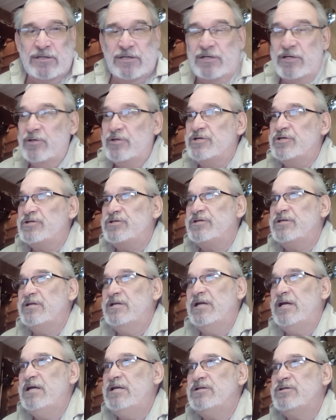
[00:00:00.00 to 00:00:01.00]
You just
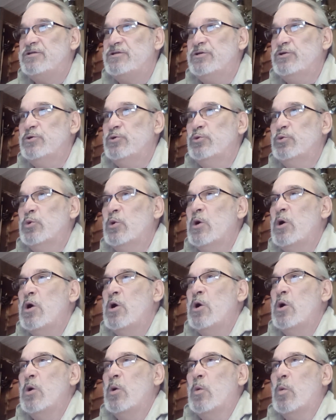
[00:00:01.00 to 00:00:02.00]
need to
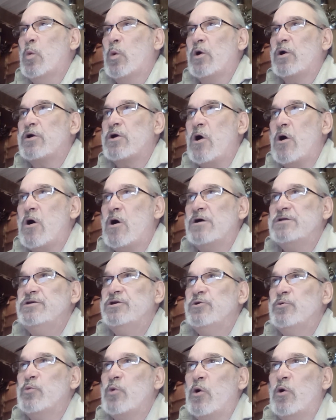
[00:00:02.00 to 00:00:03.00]
work on
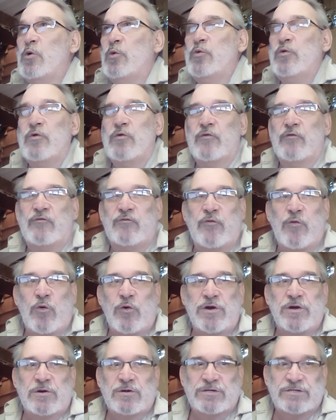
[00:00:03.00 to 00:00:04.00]
your own for
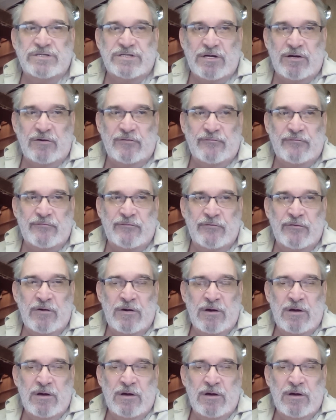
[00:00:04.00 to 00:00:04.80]
yourself